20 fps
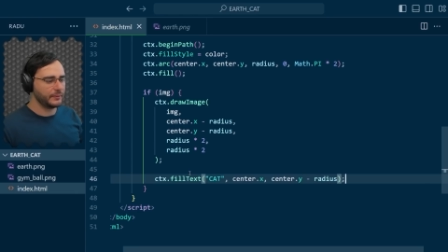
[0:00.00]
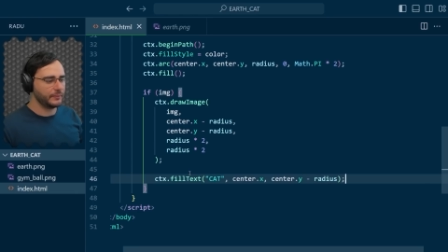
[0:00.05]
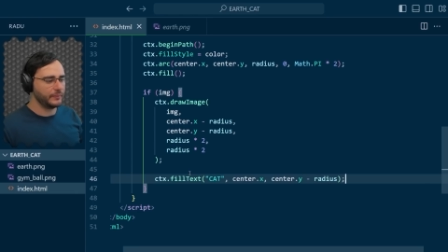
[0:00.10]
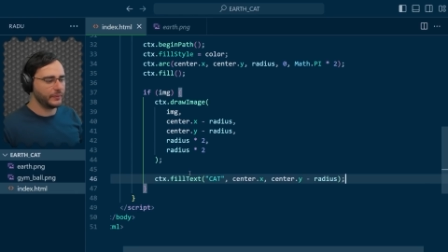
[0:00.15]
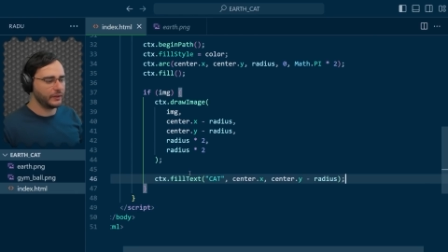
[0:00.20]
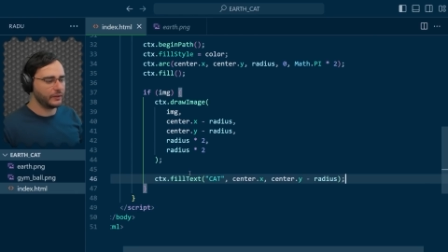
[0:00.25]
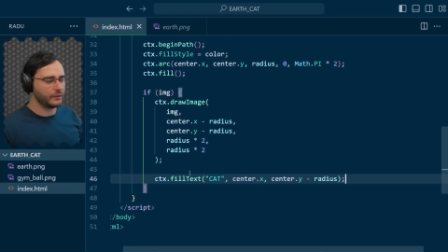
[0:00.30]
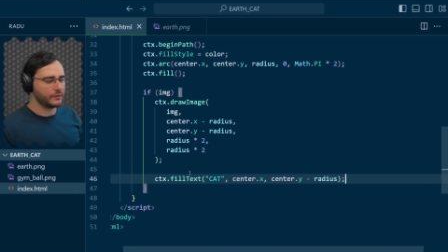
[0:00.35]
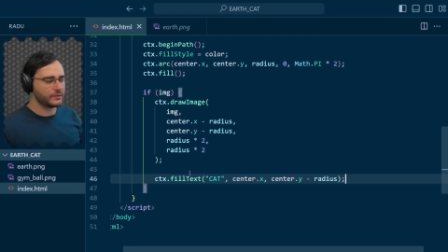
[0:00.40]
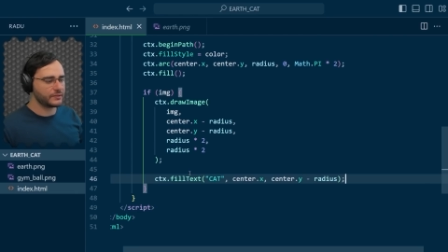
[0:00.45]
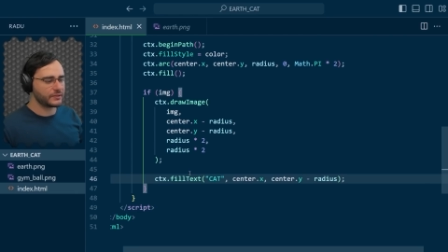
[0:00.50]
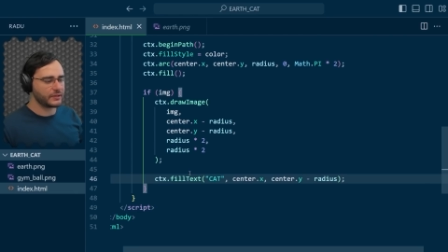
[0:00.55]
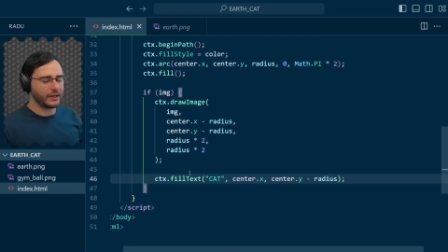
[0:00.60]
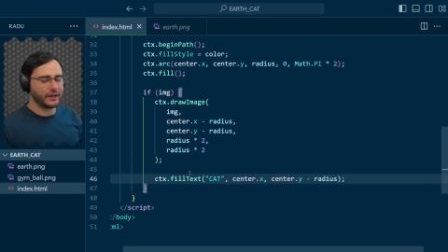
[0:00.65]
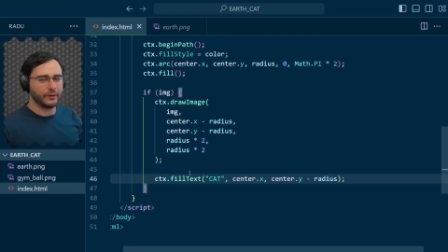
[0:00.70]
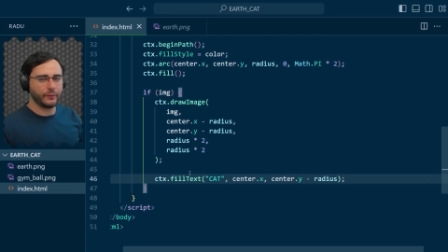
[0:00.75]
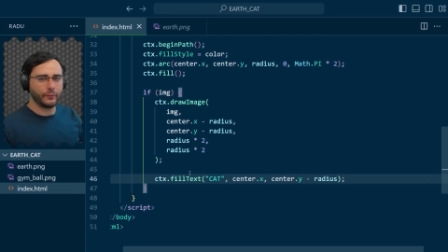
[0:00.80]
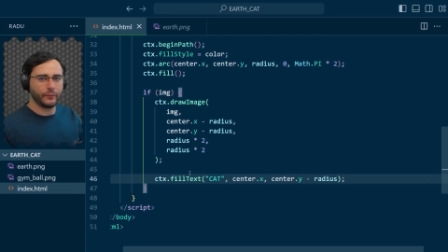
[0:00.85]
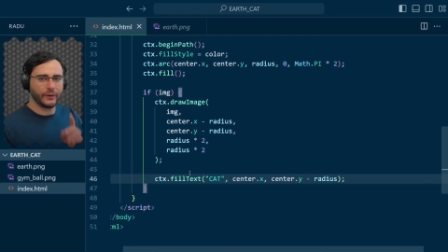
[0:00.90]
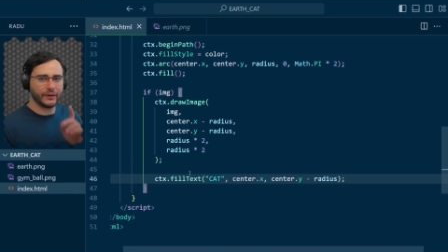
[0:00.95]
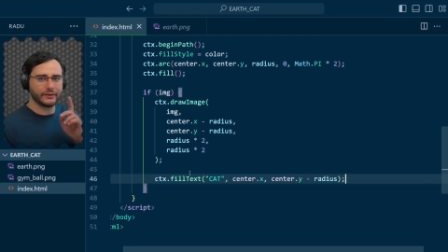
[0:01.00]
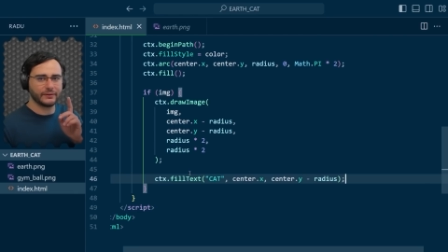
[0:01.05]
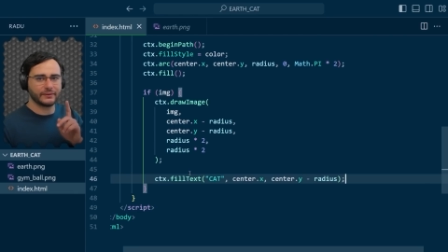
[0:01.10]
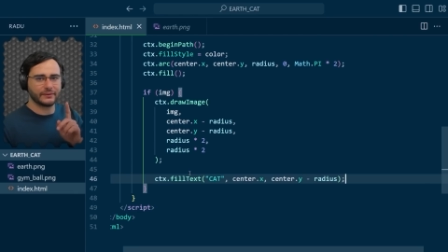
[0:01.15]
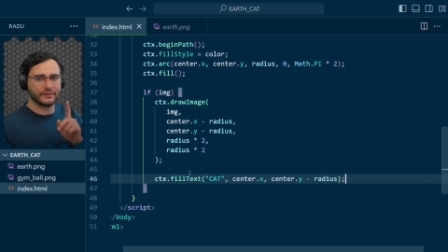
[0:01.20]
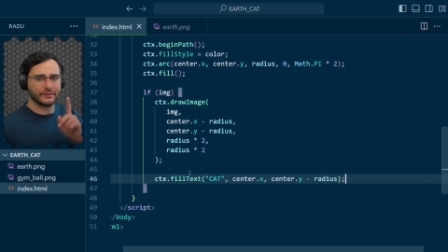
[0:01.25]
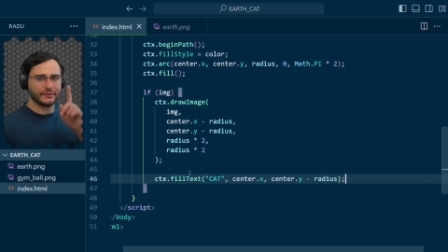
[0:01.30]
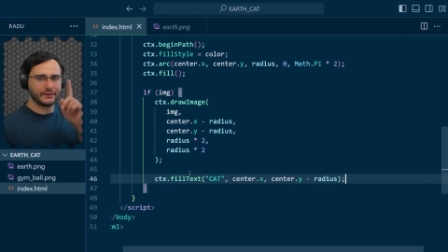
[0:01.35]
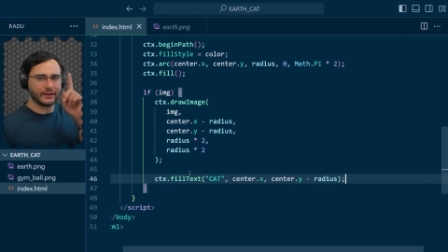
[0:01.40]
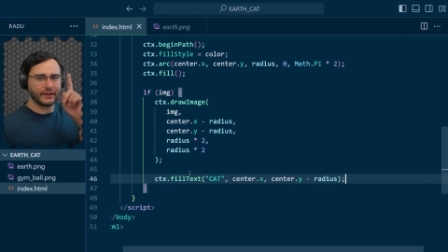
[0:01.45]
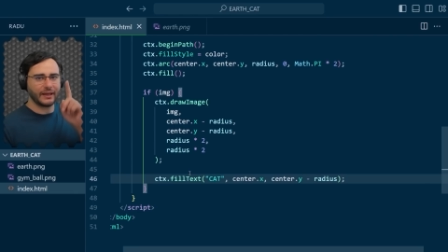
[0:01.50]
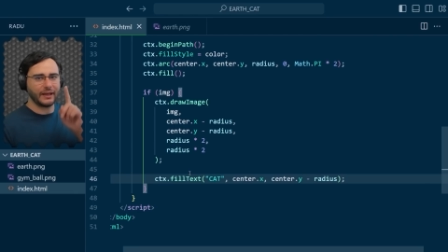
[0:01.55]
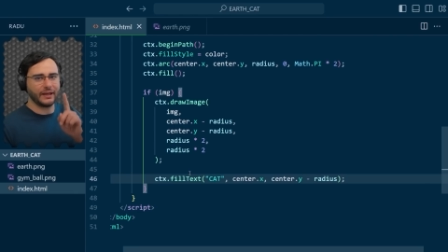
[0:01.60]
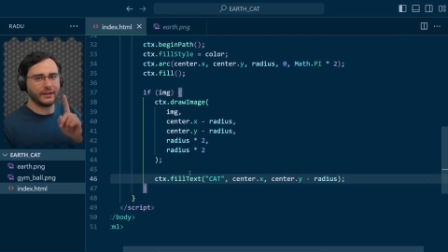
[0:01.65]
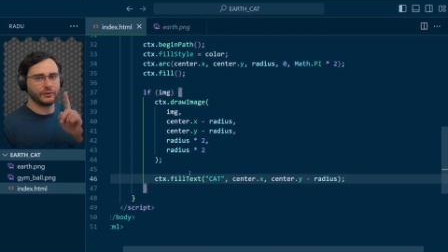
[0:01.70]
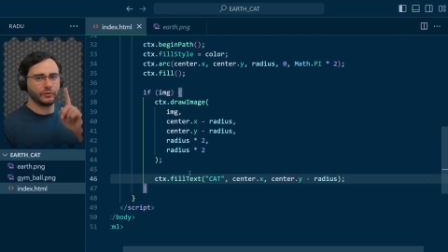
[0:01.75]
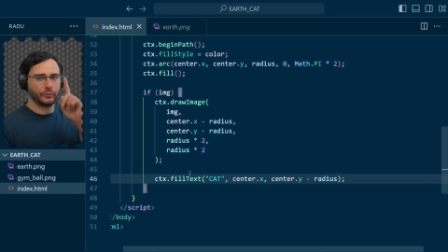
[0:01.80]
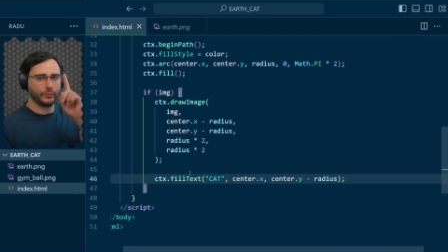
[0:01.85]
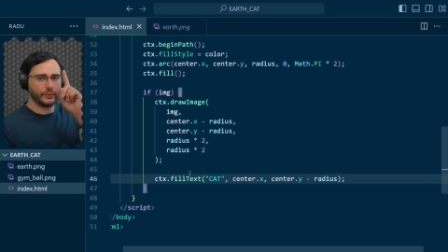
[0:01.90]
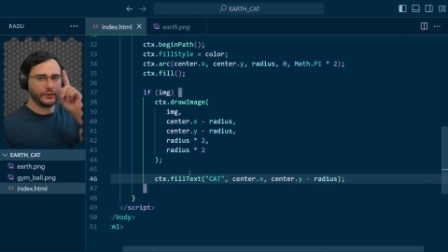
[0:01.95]
because I want the
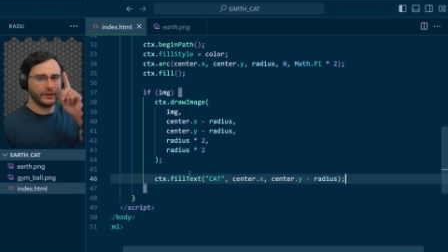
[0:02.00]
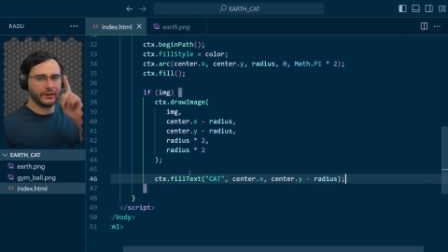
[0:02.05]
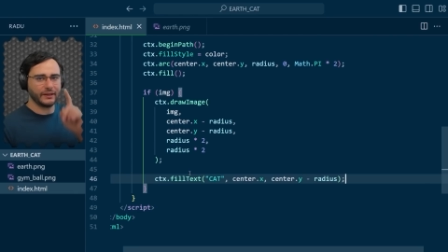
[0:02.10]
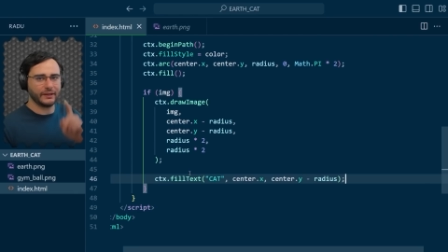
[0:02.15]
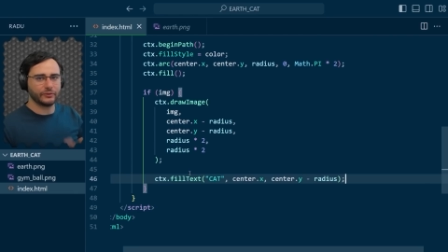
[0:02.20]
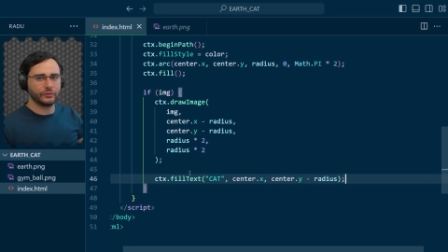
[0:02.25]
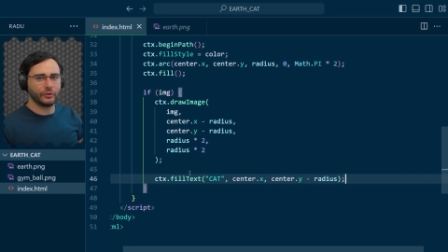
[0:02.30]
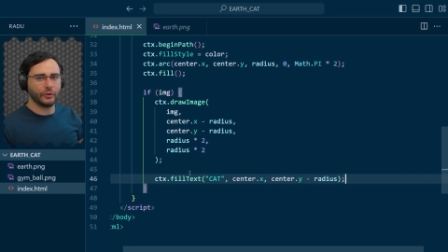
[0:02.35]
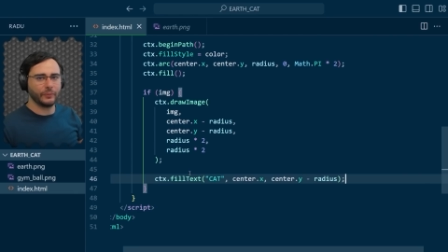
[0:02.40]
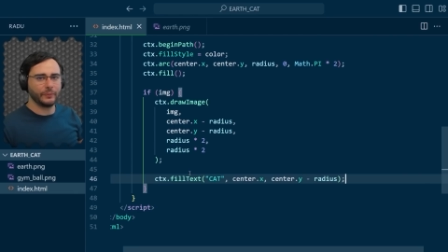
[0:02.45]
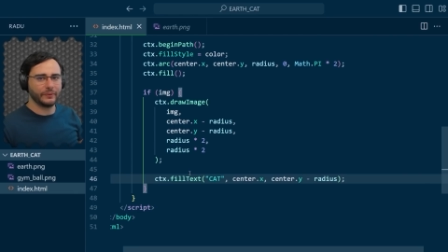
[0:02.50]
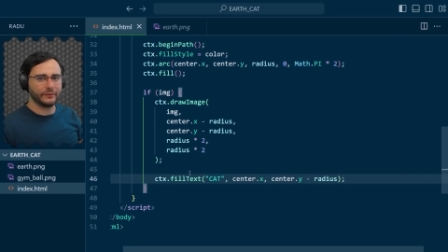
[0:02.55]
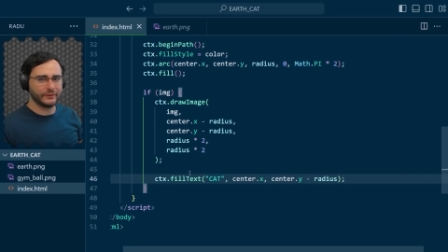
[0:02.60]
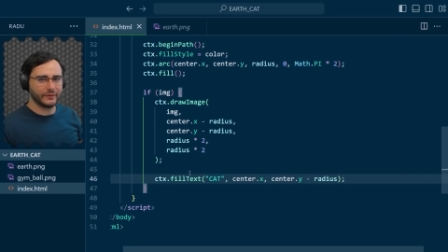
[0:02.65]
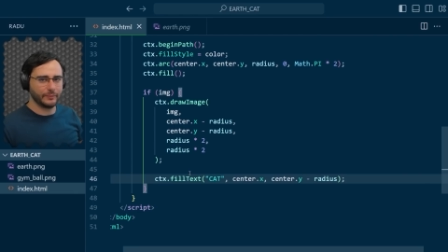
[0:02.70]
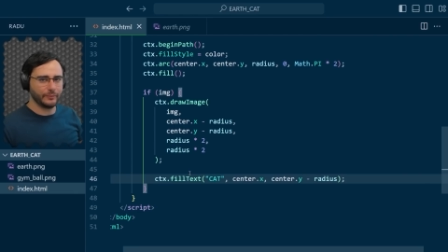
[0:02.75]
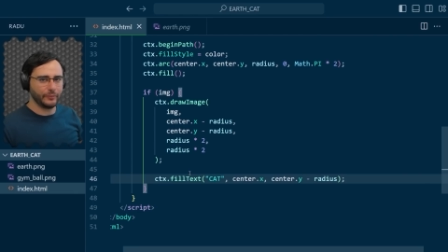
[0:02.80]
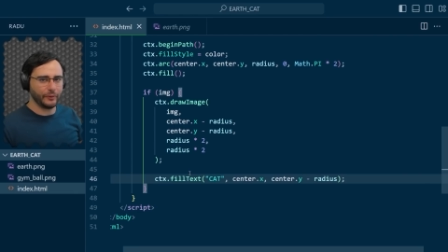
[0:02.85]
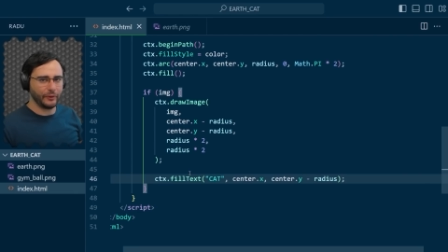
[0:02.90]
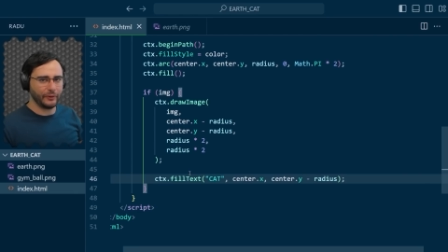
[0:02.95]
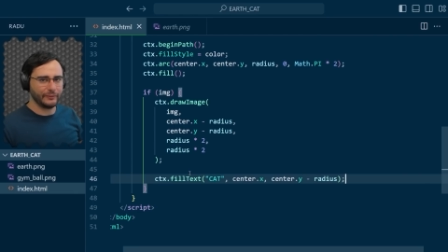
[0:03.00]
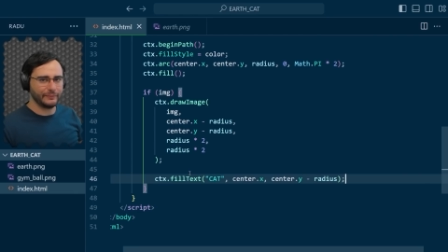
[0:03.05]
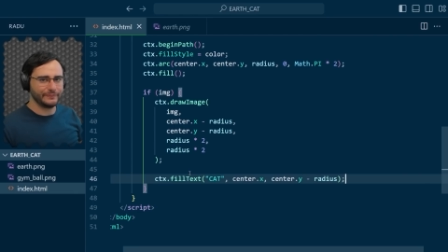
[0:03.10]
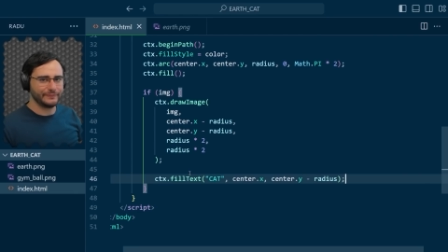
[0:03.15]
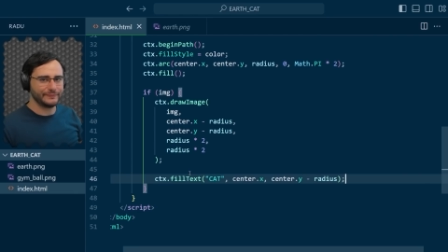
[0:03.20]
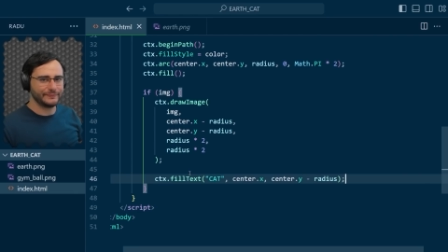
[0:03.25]
cat to be on top of the ball.